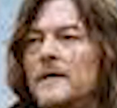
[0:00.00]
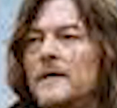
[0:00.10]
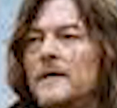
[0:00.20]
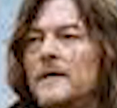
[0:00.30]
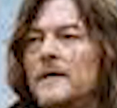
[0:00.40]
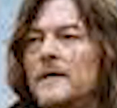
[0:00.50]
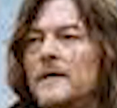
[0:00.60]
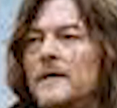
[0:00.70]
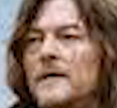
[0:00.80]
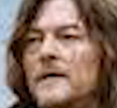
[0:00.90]

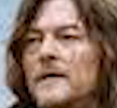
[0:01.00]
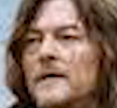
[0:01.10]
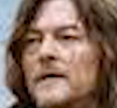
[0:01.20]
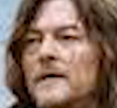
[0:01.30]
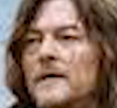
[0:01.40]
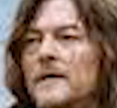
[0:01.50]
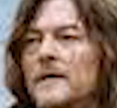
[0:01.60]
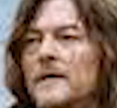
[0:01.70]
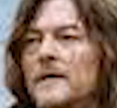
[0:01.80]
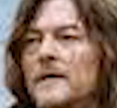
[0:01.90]

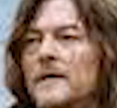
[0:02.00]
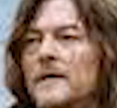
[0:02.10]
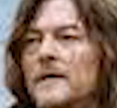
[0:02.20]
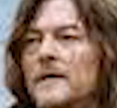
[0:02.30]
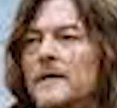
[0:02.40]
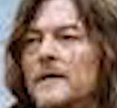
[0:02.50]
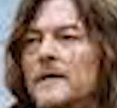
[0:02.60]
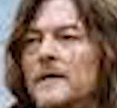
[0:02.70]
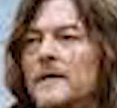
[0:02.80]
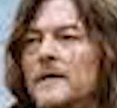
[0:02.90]

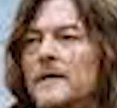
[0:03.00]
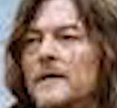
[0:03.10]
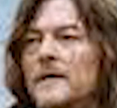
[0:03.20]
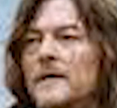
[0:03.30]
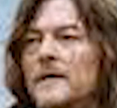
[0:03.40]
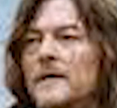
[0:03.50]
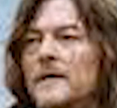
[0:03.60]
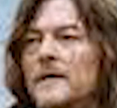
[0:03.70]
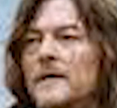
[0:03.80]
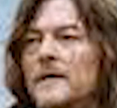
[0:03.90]

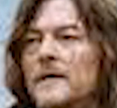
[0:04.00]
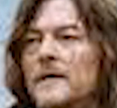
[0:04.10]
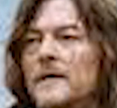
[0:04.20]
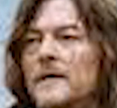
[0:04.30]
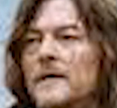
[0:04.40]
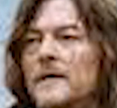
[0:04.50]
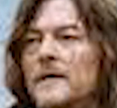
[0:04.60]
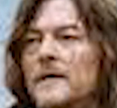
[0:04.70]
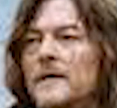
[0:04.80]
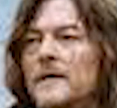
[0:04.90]

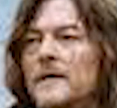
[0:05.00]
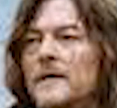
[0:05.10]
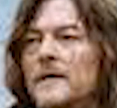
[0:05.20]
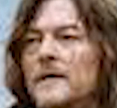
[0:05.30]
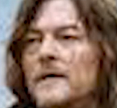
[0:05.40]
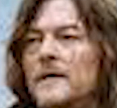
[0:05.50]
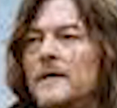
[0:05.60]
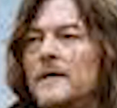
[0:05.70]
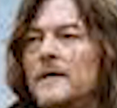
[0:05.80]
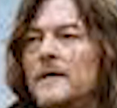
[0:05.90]

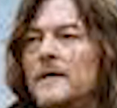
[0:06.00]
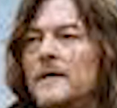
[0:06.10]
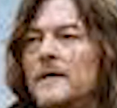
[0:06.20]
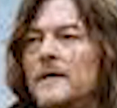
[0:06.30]
(not speaking)